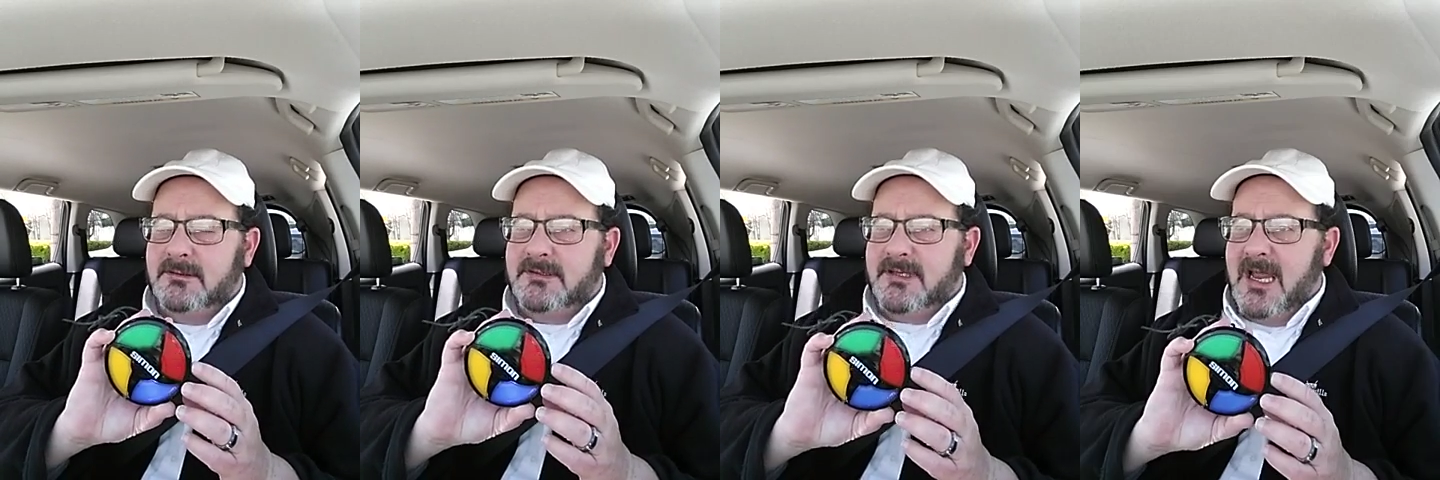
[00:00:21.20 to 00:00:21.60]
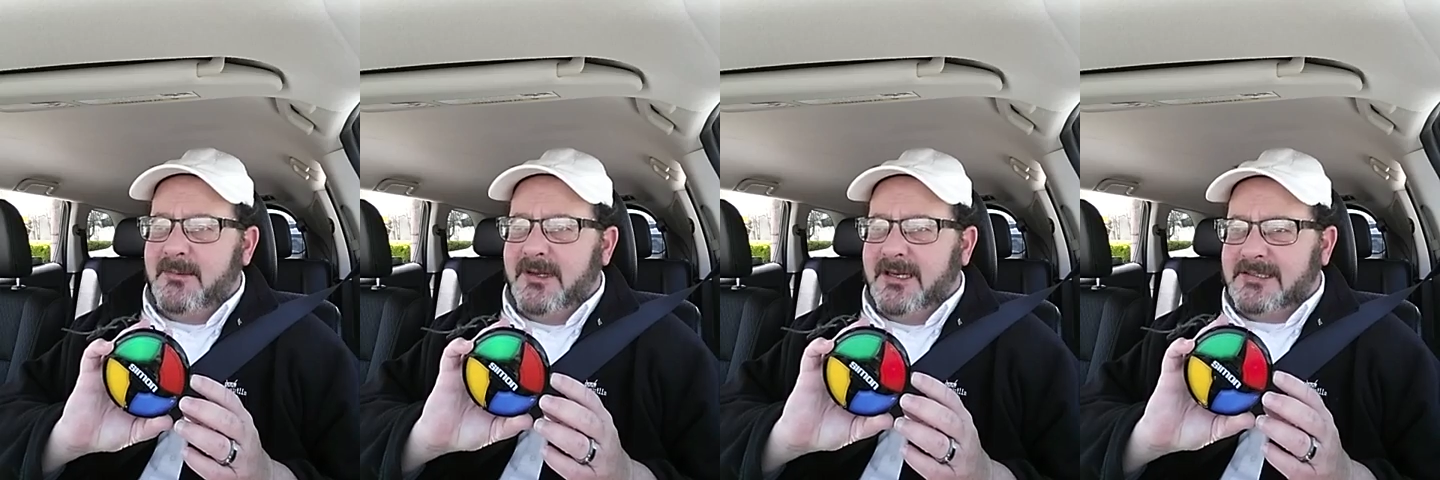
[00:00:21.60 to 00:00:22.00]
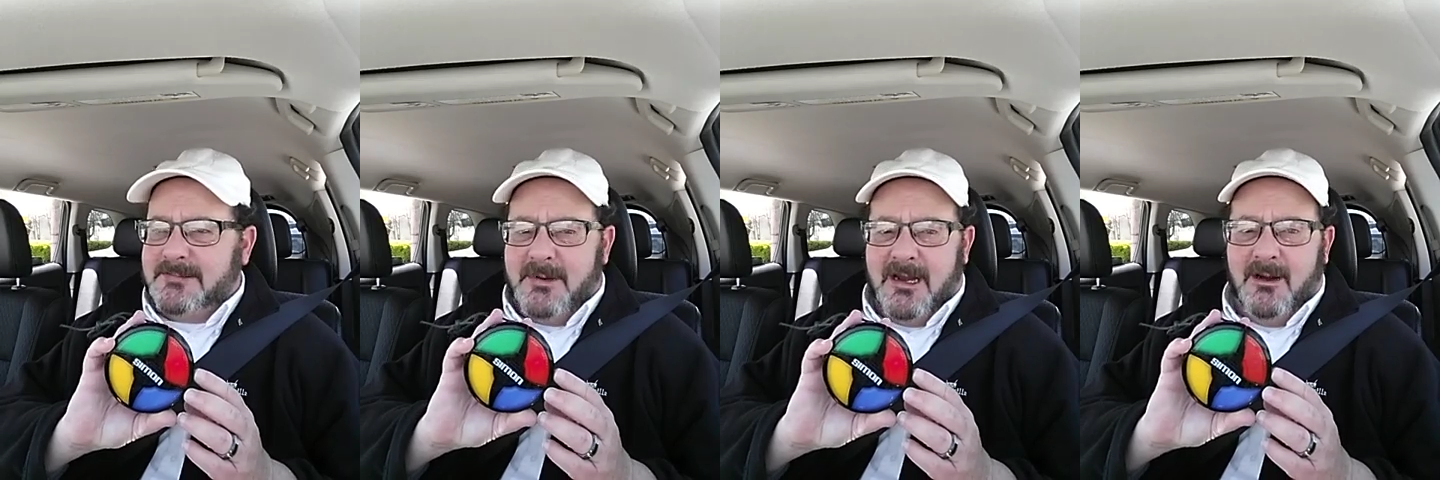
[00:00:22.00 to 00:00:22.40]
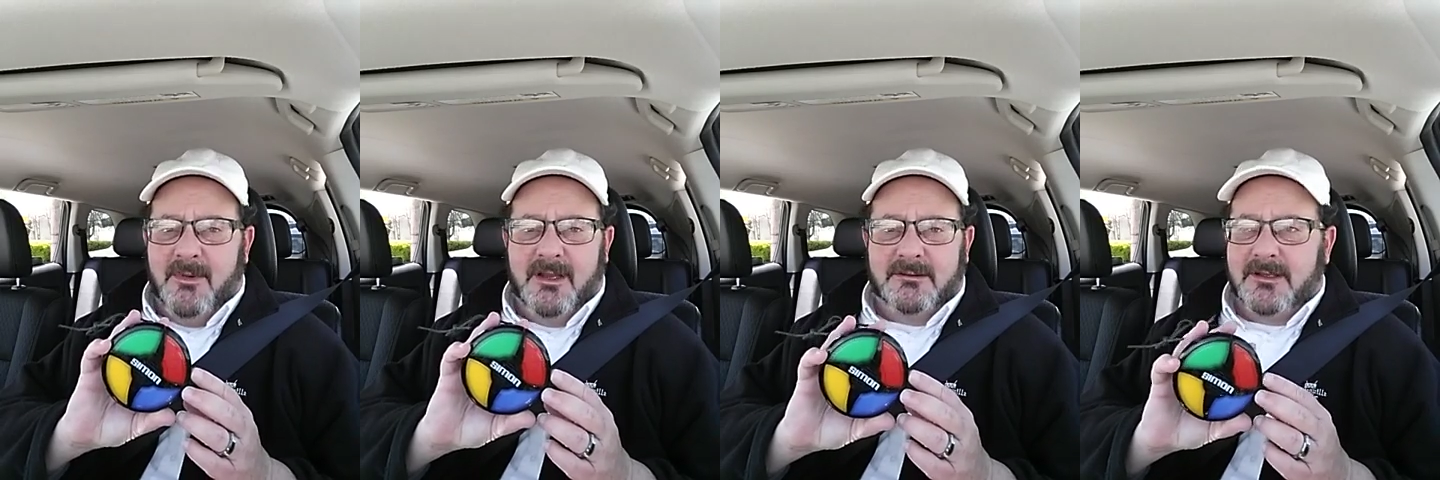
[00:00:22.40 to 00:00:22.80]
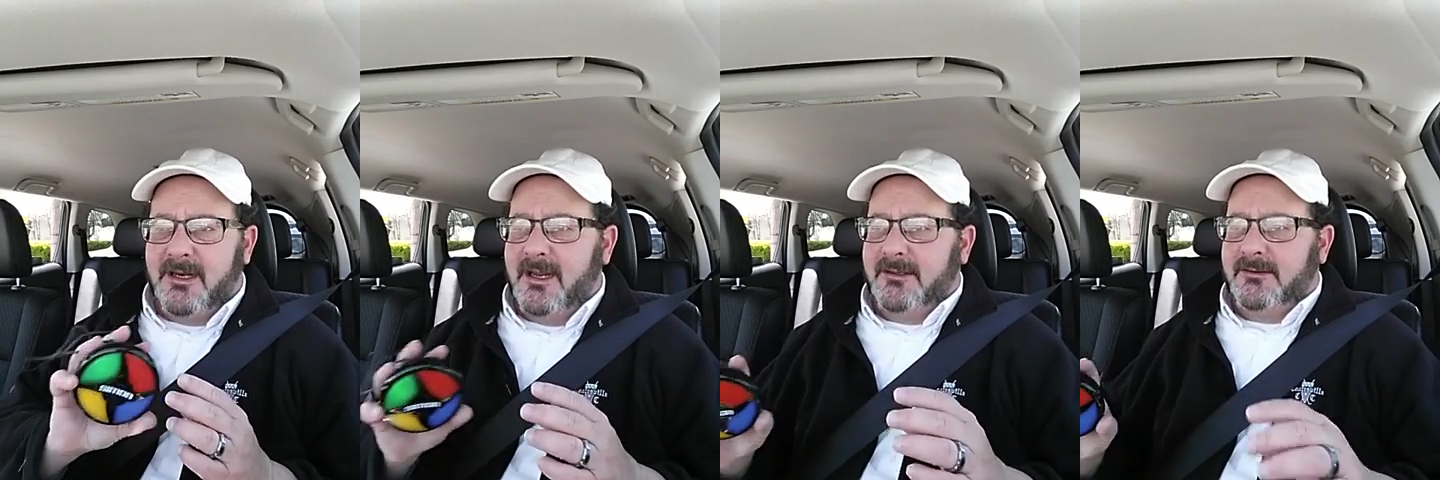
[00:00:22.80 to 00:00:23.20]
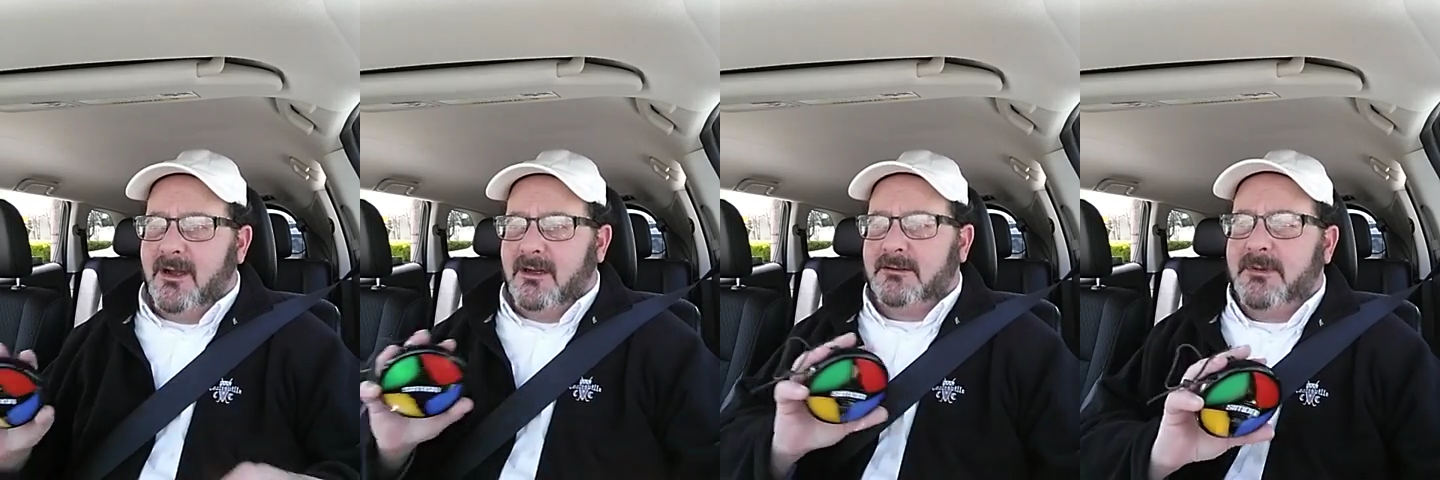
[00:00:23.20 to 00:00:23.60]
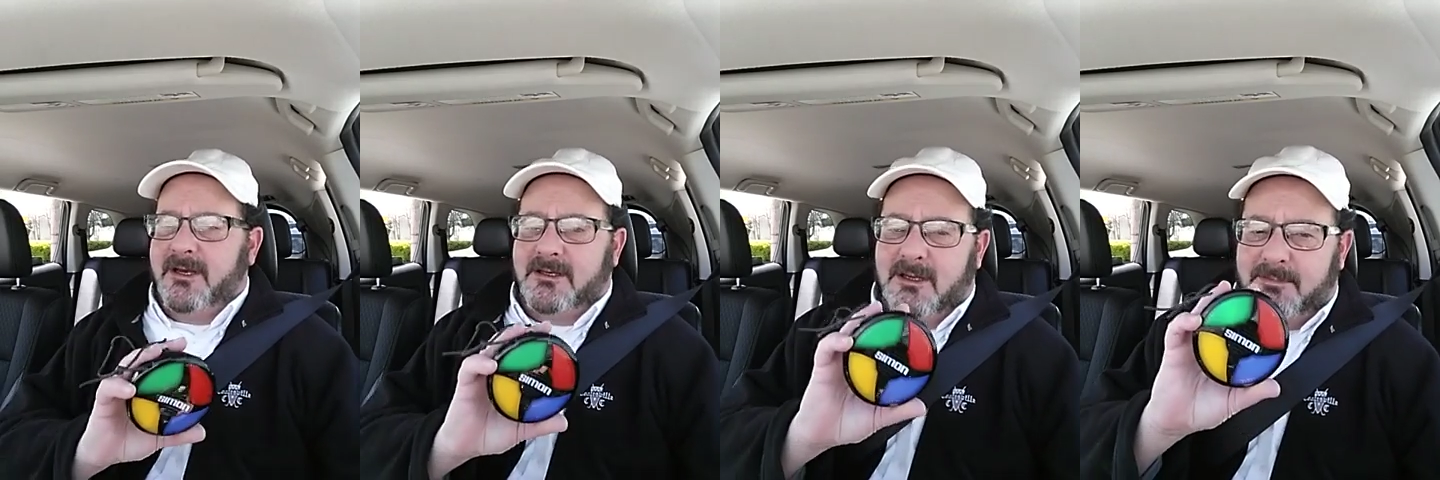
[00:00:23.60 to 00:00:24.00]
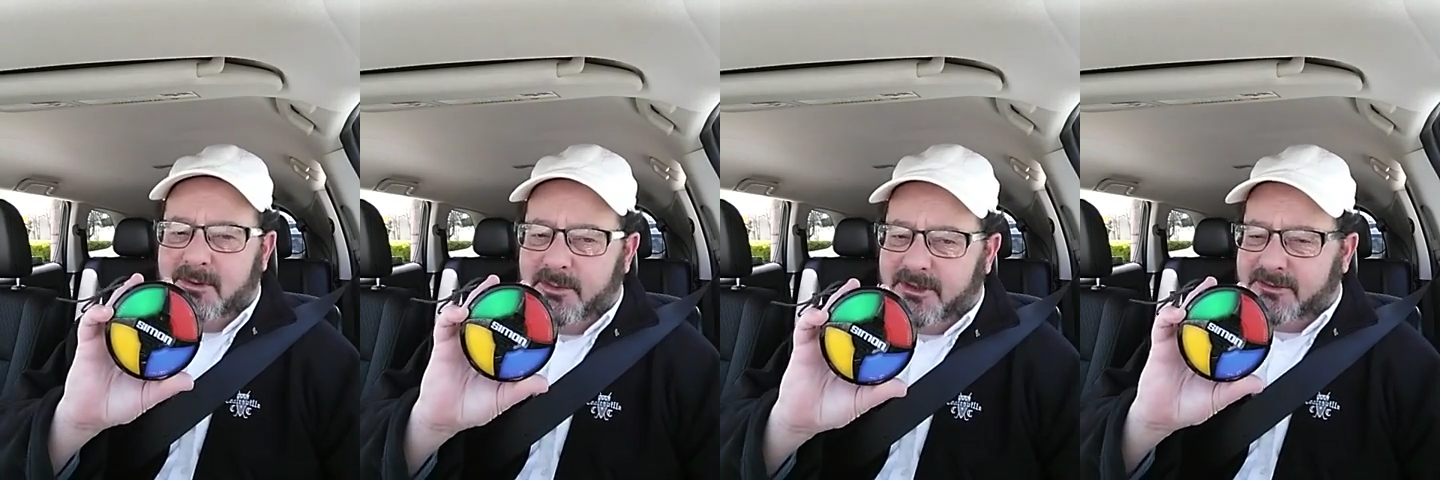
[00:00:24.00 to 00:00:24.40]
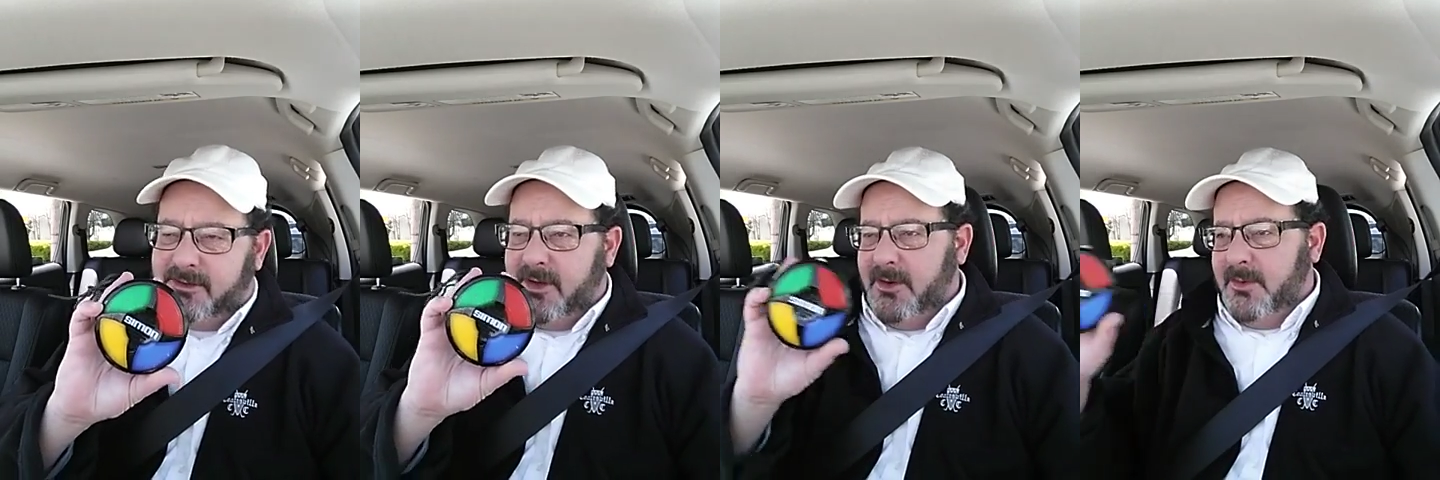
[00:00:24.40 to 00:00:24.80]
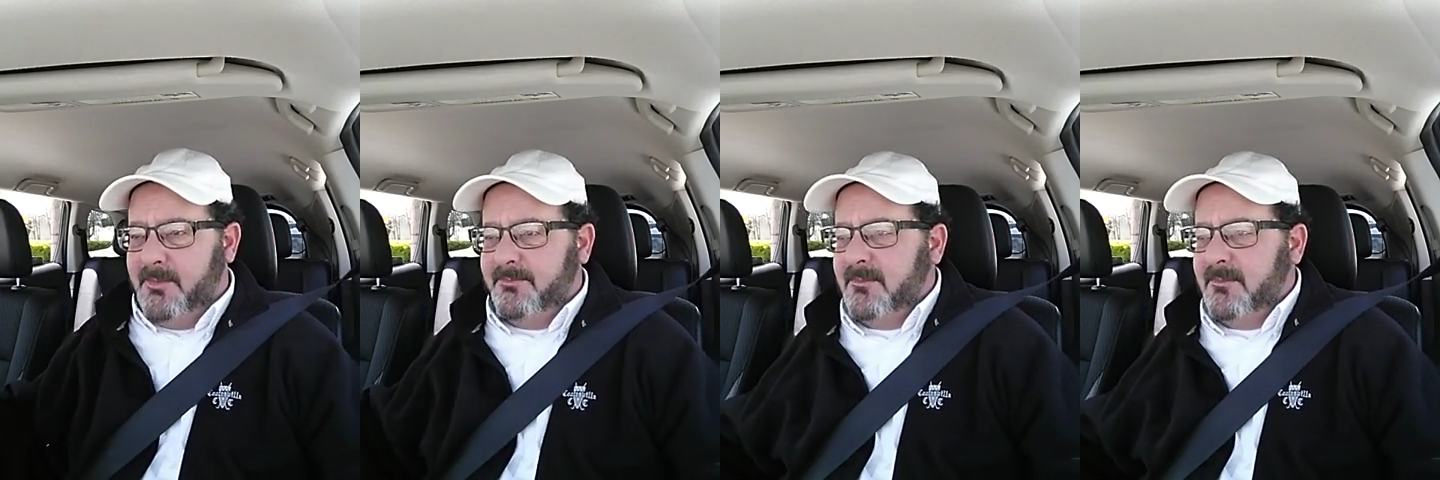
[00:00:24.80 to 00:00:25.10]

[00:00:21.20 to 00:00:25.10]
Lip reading: Simon experiment that I talked about a couple of weeks ago.